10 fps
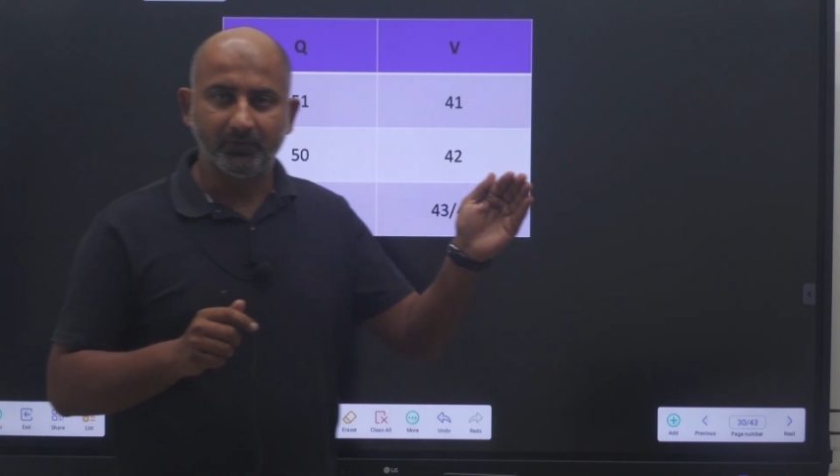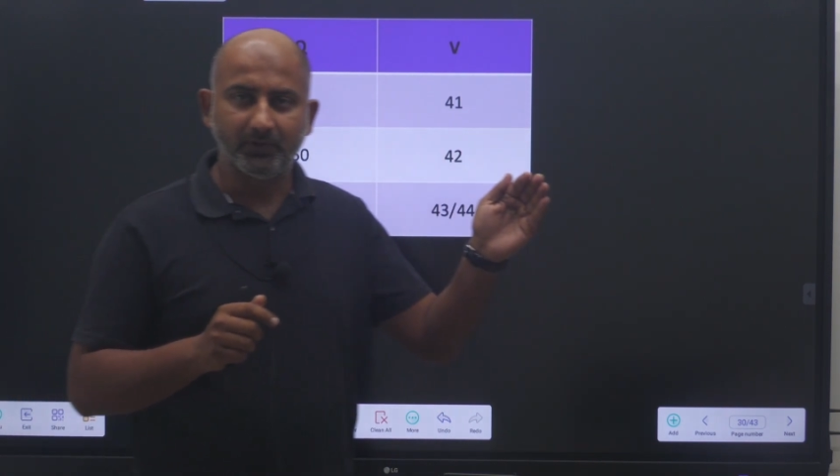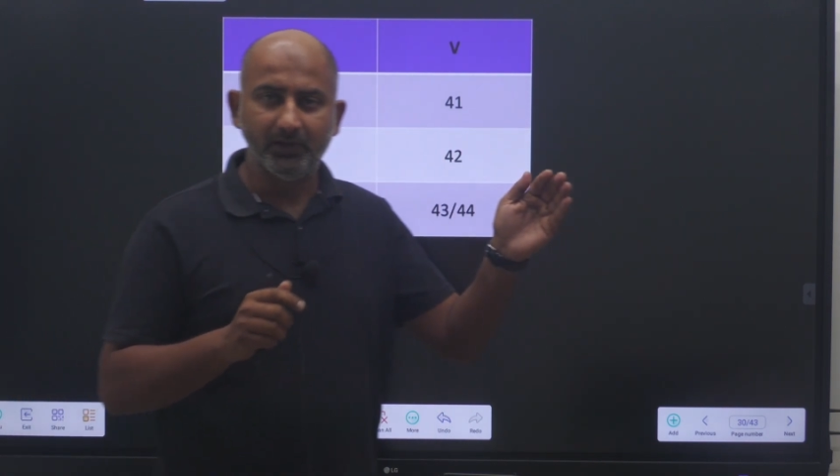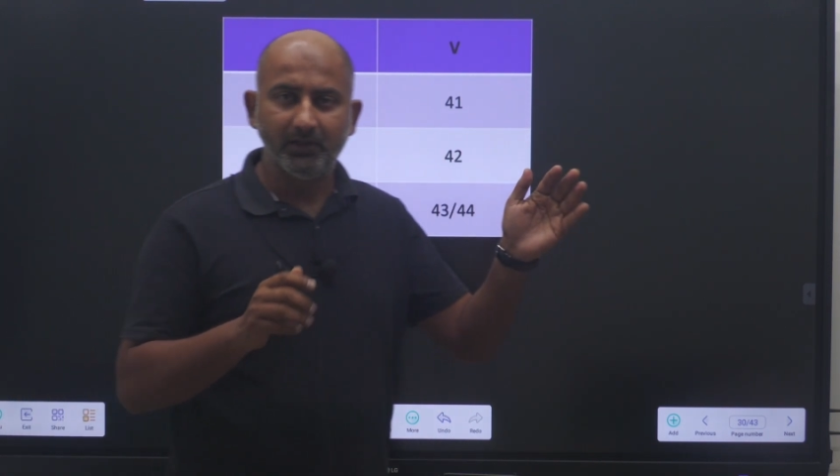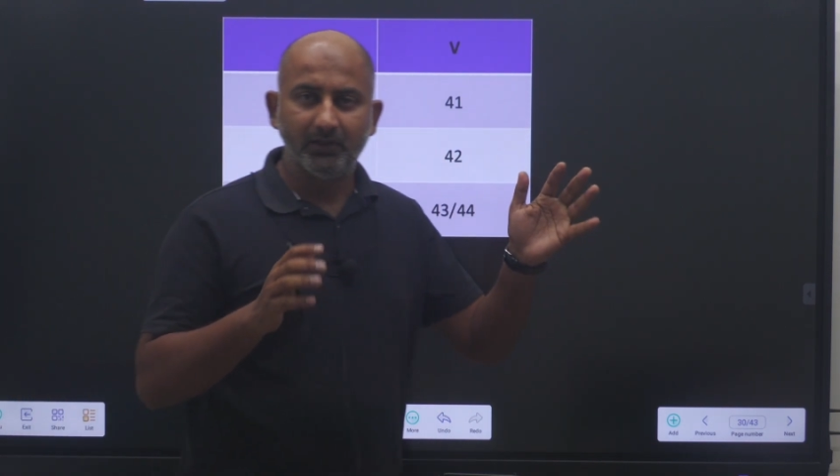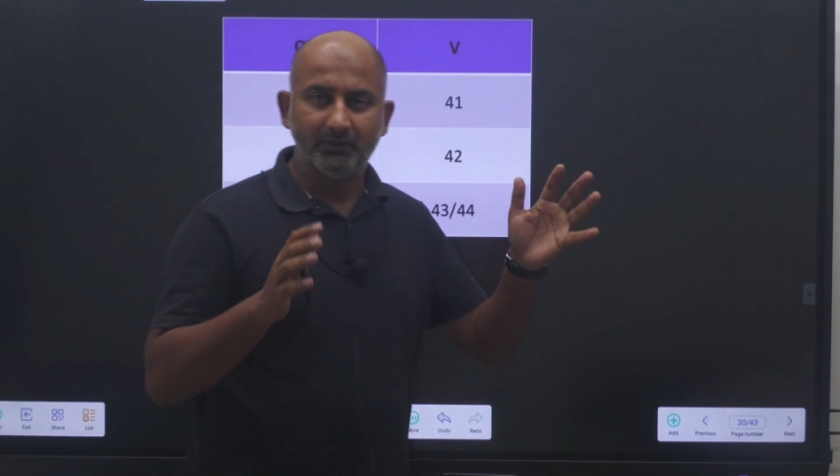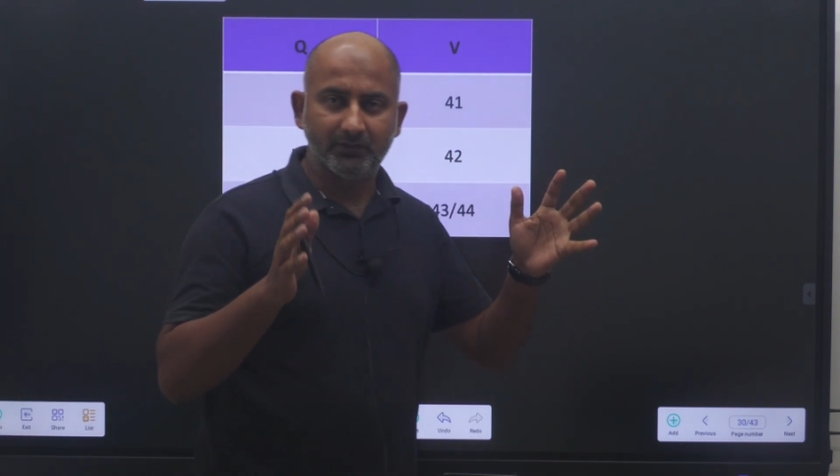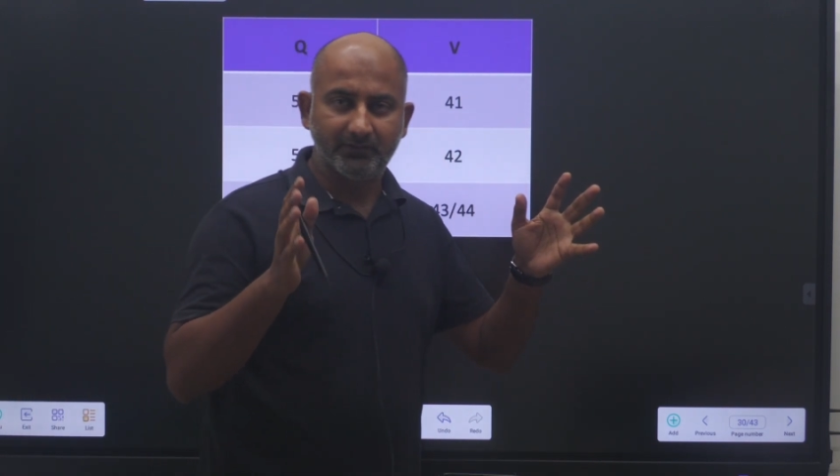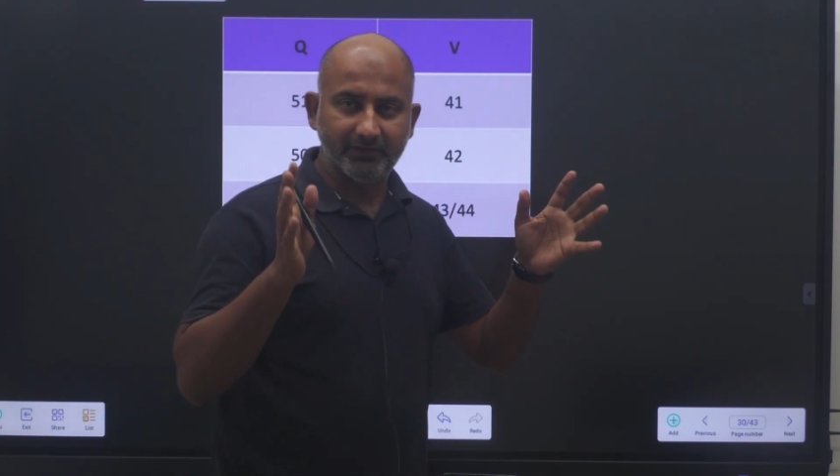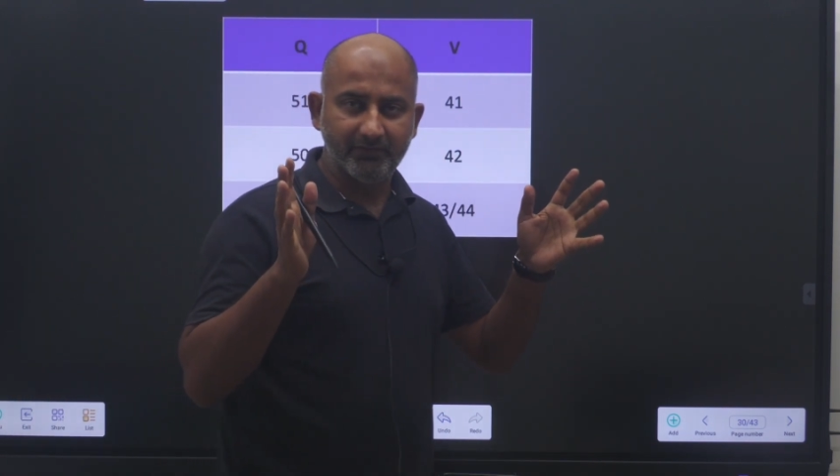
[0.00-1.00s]
Okay,
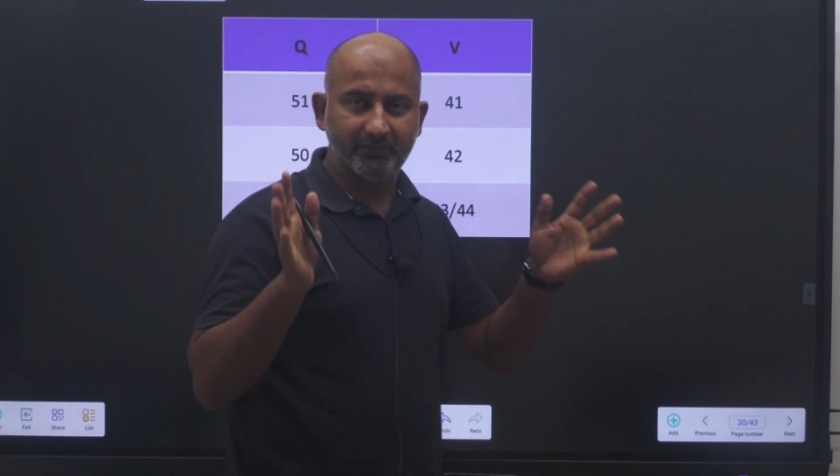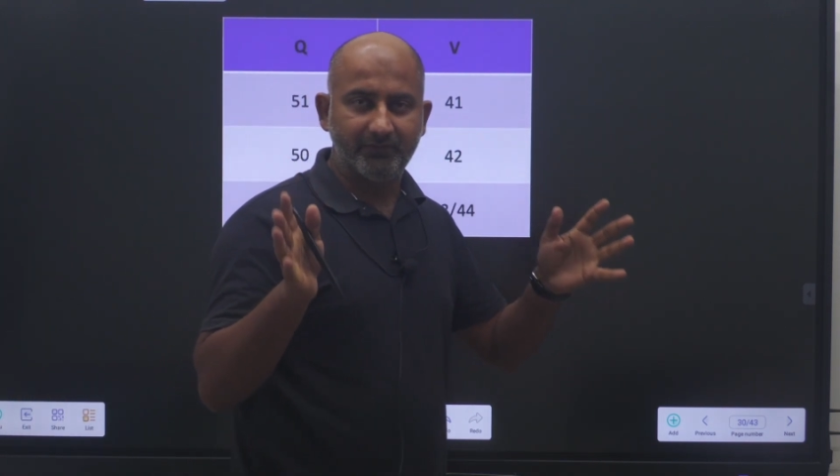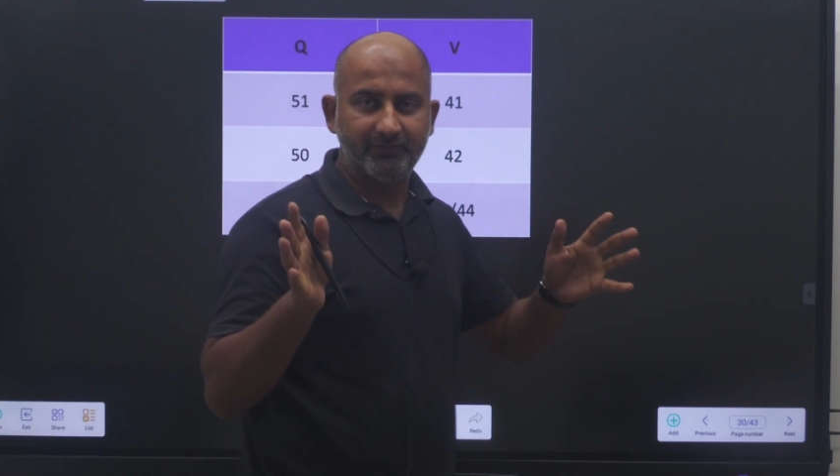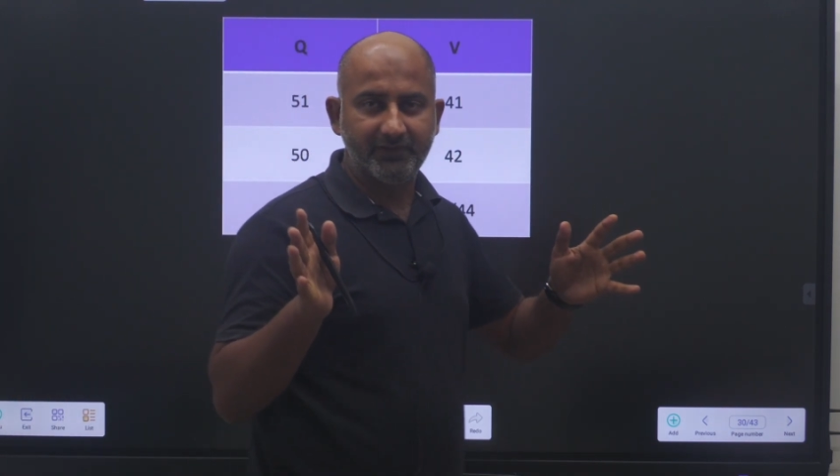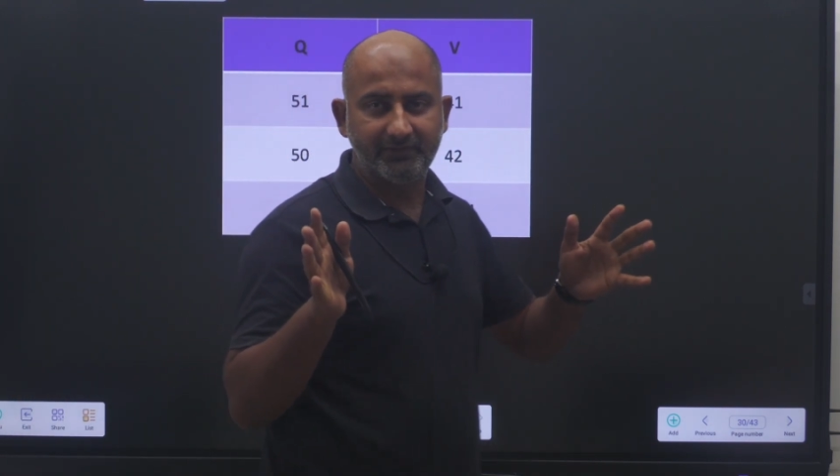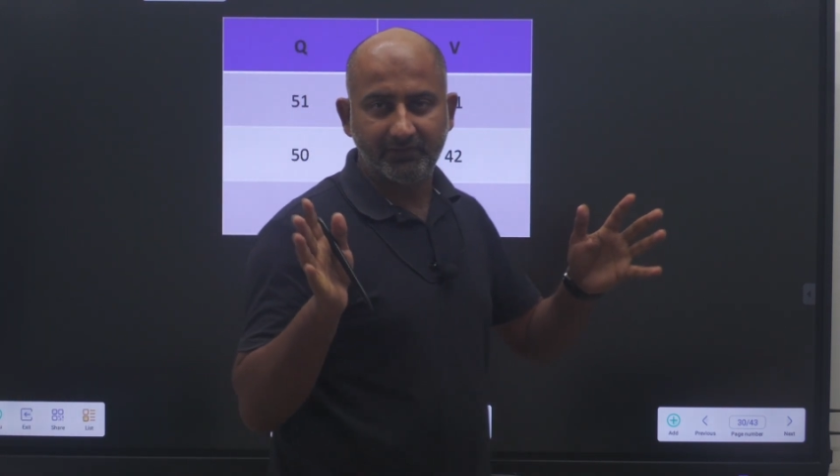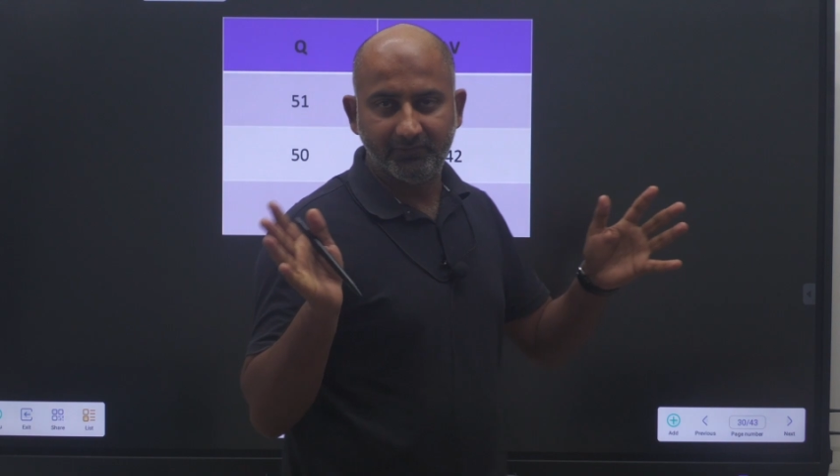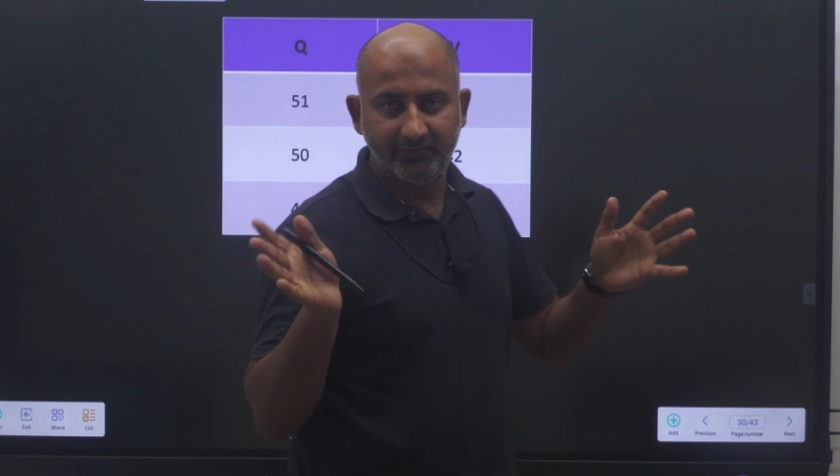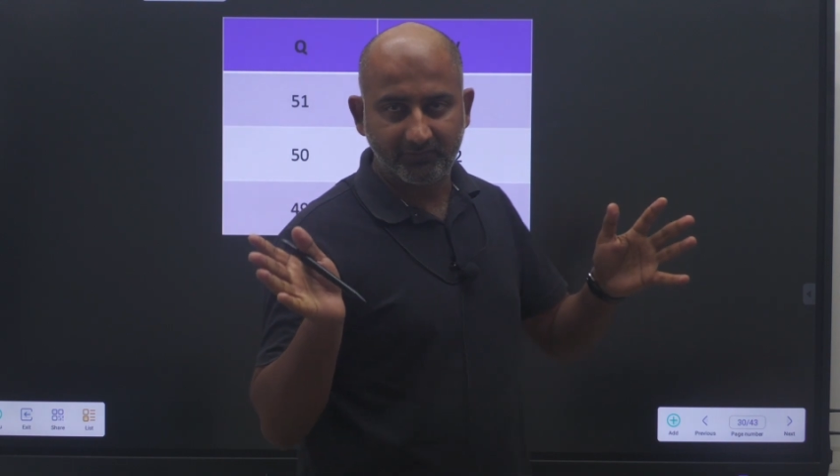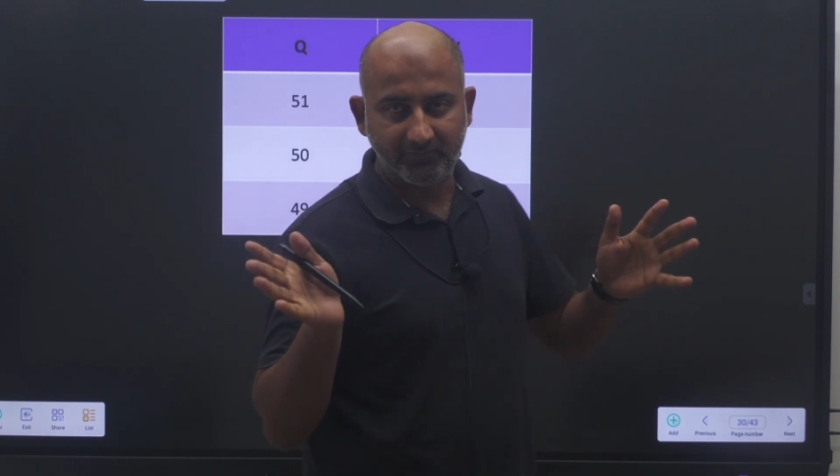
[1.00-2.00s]
the 750,
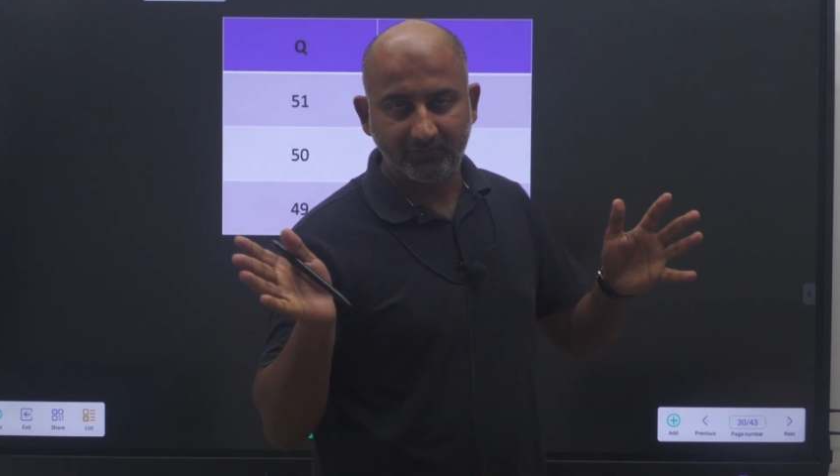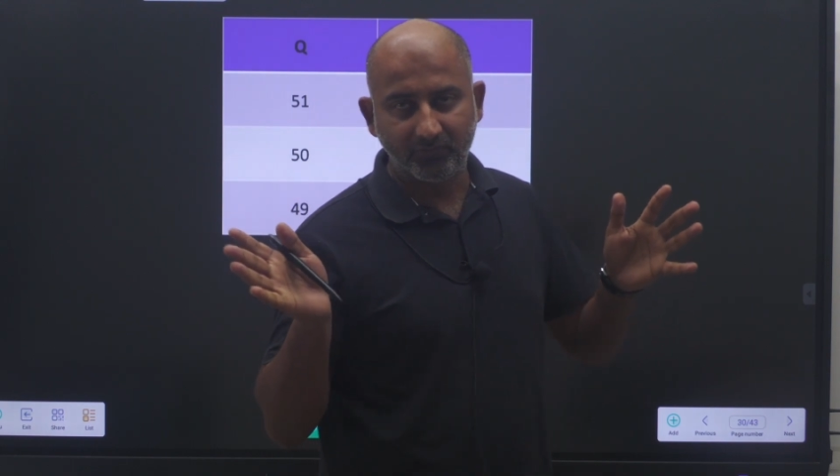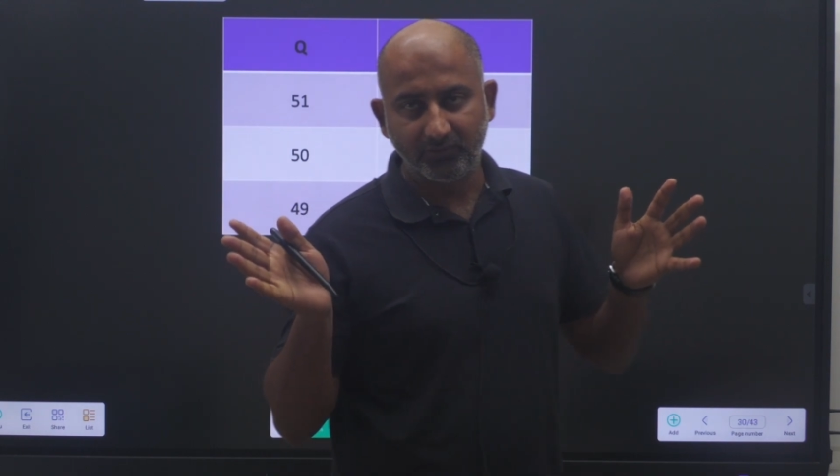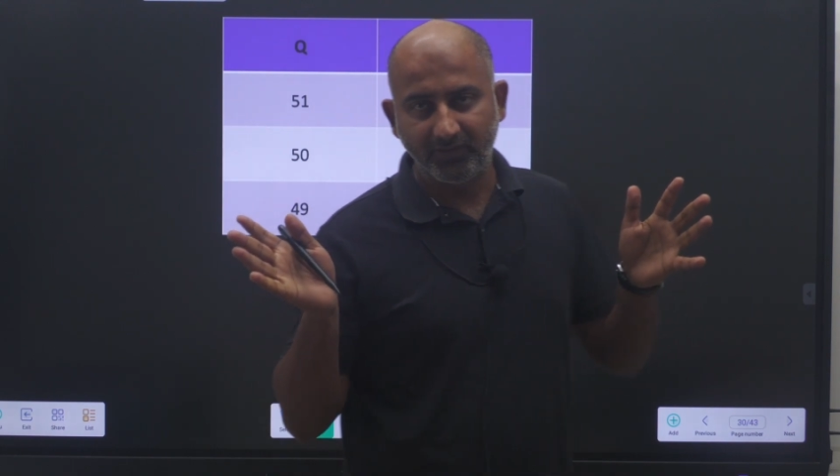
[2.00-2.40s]
760 score,